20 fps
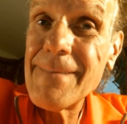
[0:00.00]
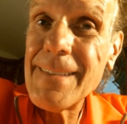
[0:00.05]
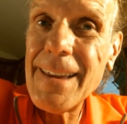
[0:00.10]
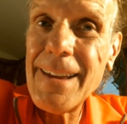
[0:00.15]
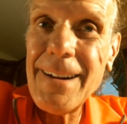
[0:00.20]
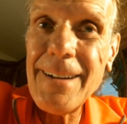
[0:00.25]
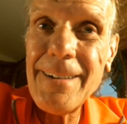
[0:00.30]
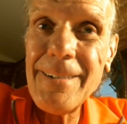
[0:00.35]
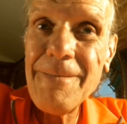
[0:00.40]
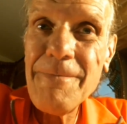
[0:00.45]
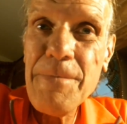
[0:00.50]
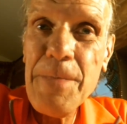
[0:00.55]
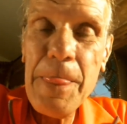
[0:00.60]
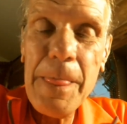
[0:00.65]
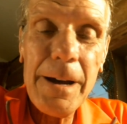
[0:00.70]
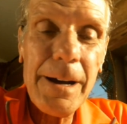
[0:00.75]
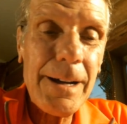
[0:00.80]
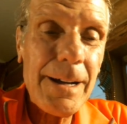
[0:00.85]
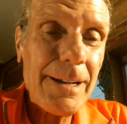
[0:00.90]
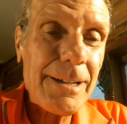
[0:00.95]
you know
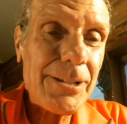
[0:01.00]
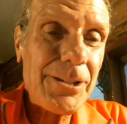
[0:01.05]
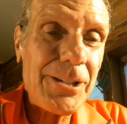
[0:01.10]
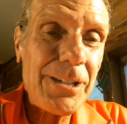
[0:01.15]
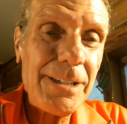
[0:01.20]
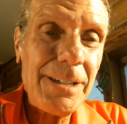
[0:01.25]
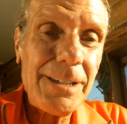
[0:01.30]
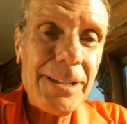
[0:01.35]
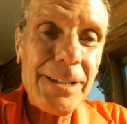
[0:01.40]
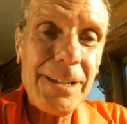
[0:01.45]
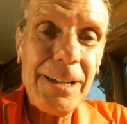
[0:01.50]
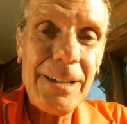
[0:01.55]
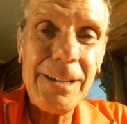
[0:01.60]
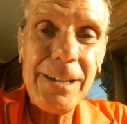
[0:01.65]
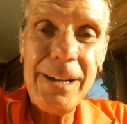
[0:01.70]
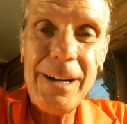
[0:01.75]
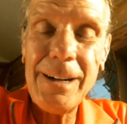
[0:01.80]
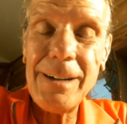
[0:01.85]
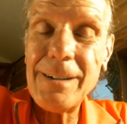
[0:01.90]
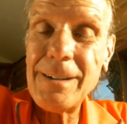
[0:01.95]
uh, she said
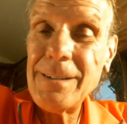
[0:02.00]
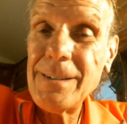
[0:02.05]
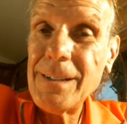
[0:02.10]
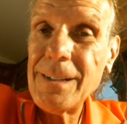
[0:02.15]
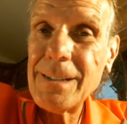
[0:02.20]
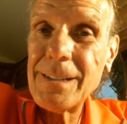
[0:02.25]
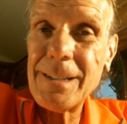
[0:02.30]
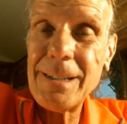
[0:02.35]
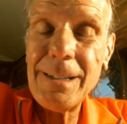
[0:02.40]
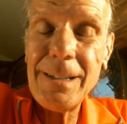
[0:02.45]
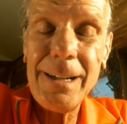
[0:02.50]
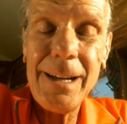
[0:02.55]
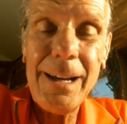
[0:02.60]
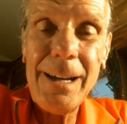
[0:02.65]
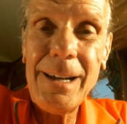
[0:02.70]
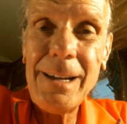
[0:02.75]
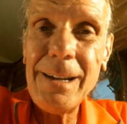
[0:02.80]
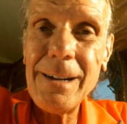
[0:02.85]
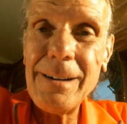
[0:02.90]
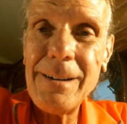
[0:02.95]
you know i said hey
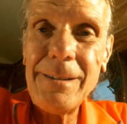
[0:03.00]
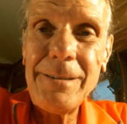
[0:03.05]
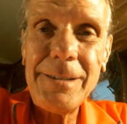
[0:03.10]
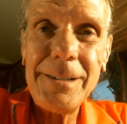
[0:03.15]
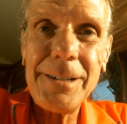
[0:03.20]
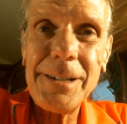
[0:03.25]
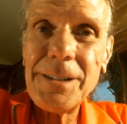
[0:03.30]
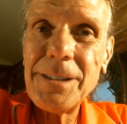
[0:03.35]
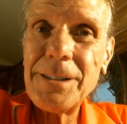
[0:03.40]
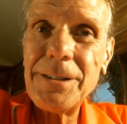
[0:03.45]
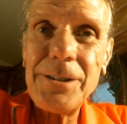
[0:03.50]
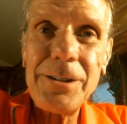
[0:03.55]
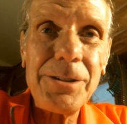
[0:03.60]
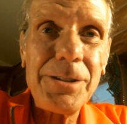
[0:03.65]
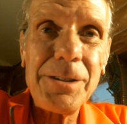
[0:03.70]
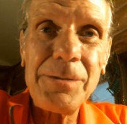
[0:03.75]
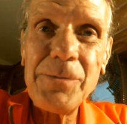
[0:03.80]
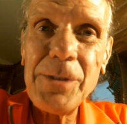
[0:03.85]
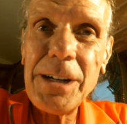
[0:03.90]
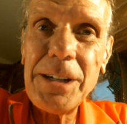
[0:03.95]
you know just do
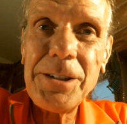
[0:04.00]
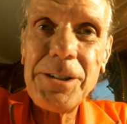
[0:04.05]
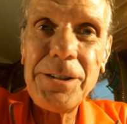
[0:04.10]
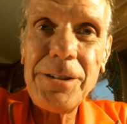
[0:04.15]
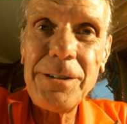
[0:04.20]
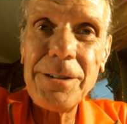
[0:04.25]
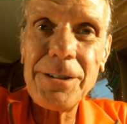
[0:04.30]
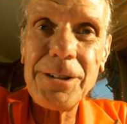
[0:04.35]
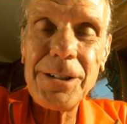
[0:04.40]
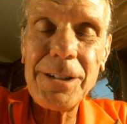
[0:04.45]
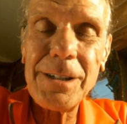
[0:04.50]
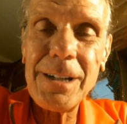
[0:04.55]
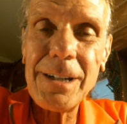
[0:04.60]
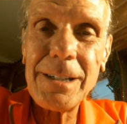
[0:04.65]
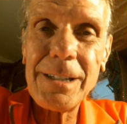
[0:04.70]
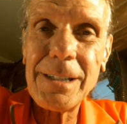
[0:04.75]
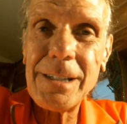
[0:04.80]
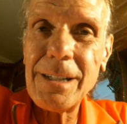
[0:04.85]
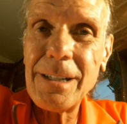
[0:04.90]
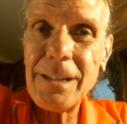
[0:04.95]
some research and i
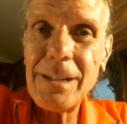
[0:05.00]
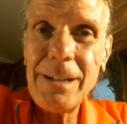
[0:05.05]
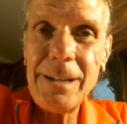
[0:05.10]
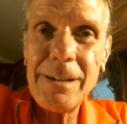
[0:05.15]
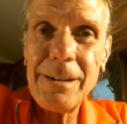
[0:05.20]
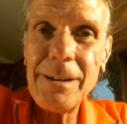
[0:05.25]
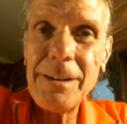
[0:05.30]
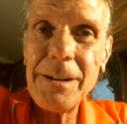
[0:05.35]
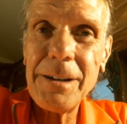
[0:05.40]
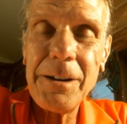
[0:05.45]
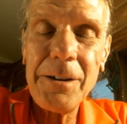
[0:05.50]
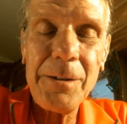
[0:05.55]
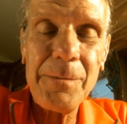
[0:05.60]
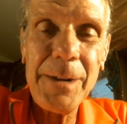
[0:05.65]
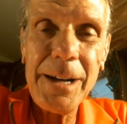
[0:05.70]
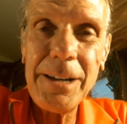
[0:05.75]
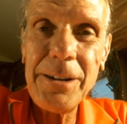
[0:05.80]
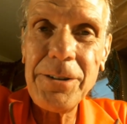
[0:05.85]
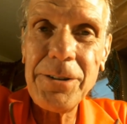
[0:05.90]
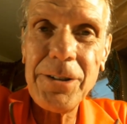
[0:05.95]
said you know you go to
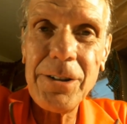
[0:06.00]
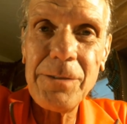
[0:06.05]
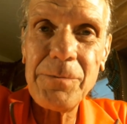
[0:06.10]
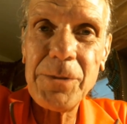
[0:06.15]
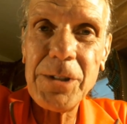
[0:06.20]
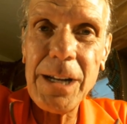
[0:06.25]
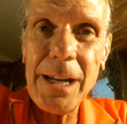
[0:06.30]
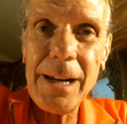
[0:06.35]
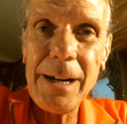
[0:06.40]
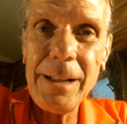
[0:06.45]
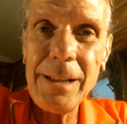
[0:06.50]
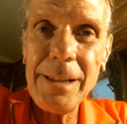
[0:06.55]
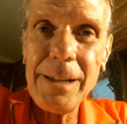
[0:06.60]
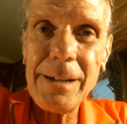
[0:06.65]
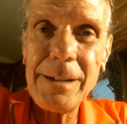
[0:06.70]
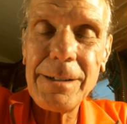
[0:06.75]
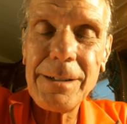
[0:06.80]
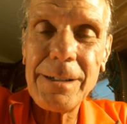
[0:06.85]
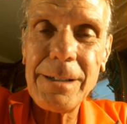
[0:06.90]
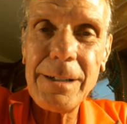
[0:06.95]
my youtube channel
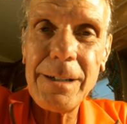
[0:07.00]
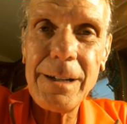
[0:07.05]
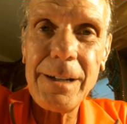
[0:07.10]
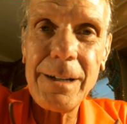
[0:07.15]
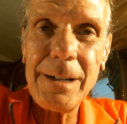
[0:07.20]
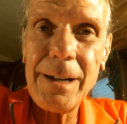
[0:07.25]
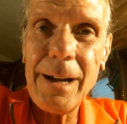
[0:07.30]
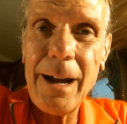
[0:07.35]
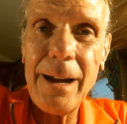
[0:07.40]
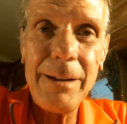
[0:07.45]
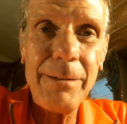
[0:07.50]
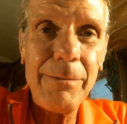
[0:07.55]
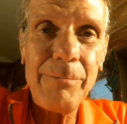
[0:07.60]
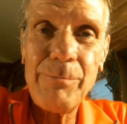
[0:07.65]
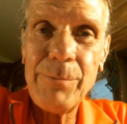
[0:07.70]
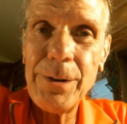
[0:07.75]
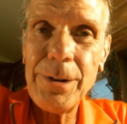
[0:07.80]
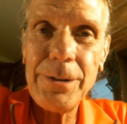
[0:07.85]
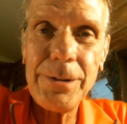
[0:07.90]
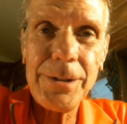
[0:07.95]
there's a, uh, i
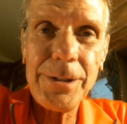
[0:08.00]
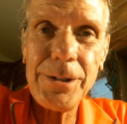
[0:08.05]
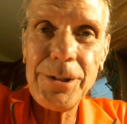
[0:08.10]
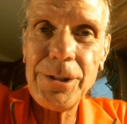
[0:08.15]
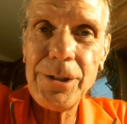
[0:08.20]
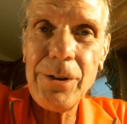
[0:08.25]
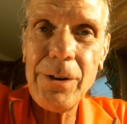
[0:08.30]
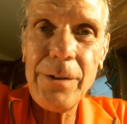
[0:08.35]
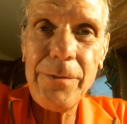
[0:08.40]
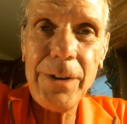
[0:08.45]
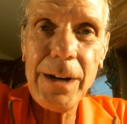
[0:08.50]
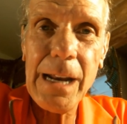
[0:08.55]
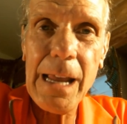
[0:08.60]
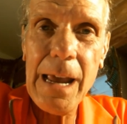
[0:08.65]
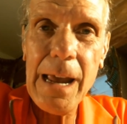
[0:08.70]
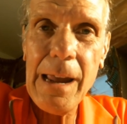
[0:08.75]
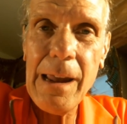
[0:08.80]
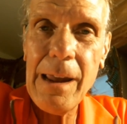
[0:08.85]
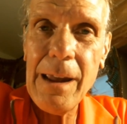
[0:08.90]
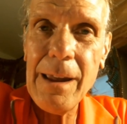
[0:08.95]
produce a show every
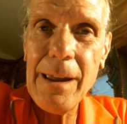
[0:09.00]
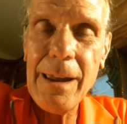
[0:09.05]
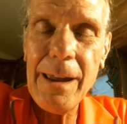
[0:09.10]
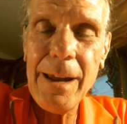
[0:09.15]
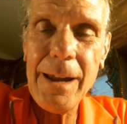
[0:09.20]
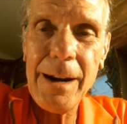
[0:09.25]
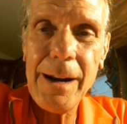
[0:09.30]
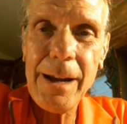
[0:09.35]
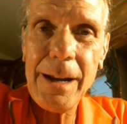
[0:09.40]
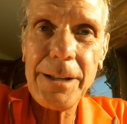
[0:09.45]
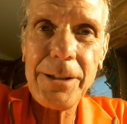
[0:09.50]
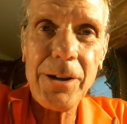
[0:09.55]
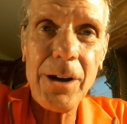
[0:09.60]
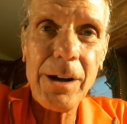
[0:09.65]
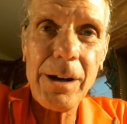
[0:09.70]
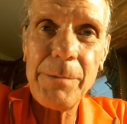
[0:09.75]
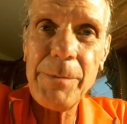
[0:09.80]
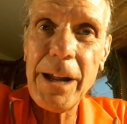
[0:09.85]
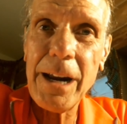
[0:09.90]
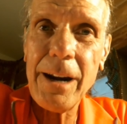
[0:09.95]
day and i
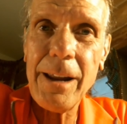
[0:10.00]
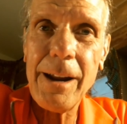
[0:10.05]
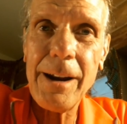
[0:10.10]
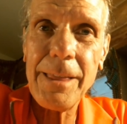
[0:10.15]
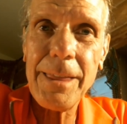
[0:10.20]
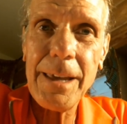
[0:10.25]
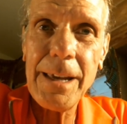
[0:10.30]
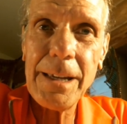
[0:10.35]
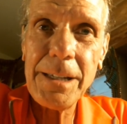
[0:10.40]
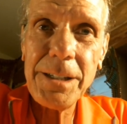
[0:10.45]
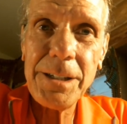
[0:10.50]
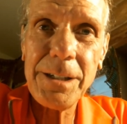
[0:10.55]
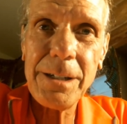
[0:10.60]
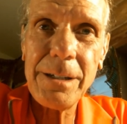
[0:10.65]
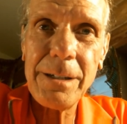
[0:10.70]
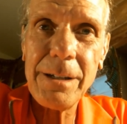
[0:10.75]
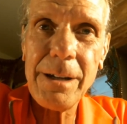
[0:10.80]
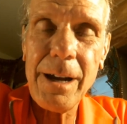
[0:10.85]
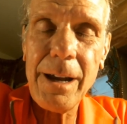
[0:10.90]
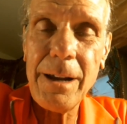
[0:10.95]
talk about a lot of things
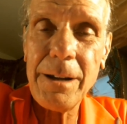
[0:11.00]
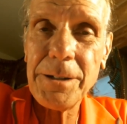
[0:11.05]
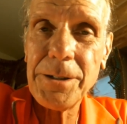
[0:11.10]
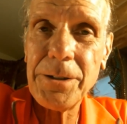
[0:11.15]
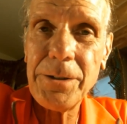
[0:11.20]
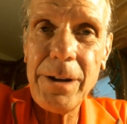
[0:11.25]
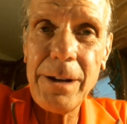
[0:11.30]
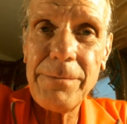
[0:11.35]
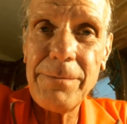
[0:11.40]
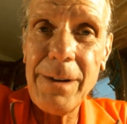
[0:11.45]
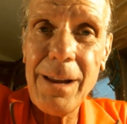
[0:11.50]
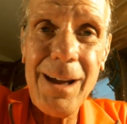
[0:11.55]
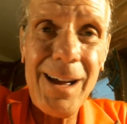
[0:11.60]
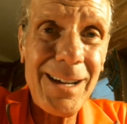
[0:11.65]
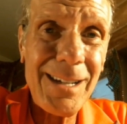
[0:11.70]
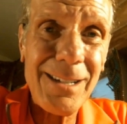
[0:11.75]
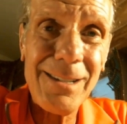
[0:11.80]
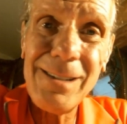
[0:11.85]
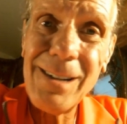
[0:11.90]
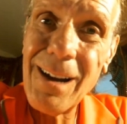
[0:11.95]
and i also have
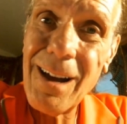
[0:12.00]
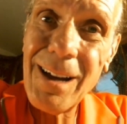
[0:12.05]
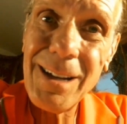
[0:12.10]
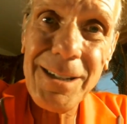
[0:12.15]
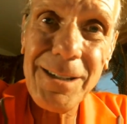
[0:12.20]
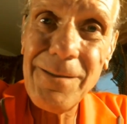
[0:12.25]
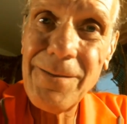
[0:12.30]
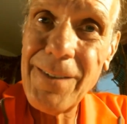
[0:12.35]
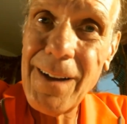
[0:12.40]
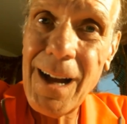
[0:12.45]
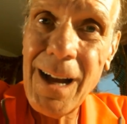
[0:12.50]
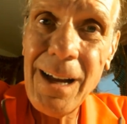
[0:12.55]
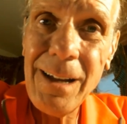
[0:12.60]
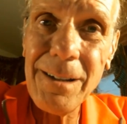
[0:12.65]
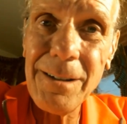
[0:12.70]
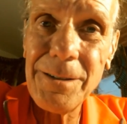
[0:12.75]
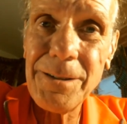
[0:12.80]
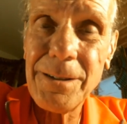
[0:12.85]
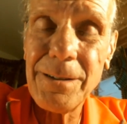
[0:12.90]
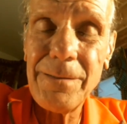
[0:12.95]
lots and lots of
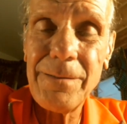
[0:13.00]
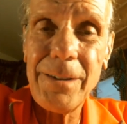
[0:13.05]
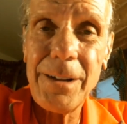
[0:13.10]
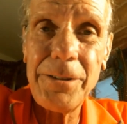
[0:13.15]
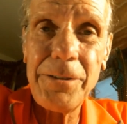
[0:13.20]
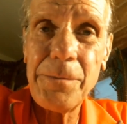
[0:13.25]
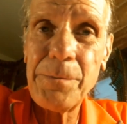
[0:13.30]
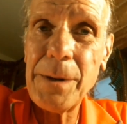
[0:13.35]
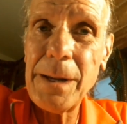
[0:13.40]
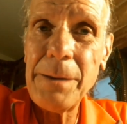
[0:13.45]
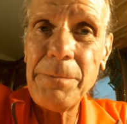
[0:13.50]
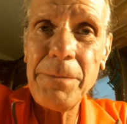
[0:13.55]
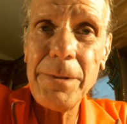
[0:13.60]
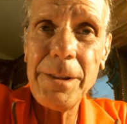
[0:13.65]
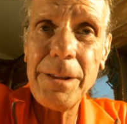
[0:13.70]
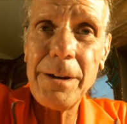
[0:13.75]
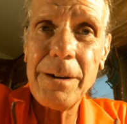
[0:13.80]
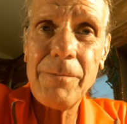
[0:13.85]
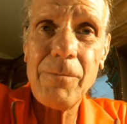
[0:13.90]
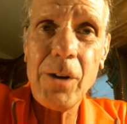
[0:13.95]
files of other people
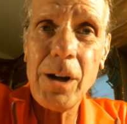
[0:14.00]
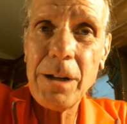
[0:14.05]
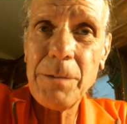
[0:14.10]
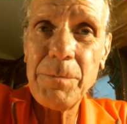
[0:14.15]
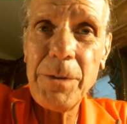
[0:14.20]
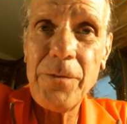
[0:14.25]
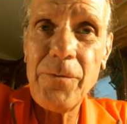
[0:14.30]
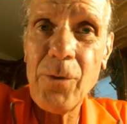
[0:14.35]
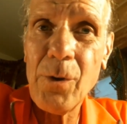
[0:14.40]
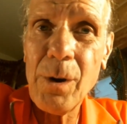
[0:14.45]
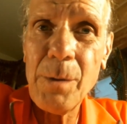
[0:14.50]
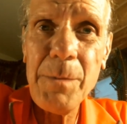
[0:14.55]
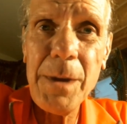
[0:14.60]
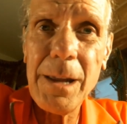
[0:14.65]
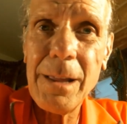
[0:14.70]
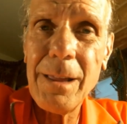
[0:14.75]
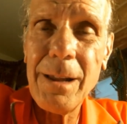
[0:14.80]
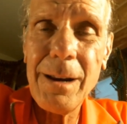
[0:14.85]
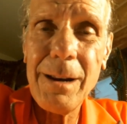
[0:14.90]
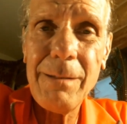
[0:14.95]
that have walked before
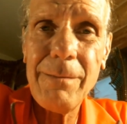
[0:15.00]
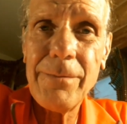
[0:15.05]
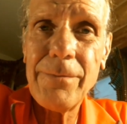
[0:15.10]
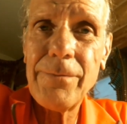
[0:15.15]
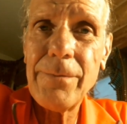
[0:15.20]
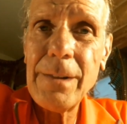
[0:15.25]
me that have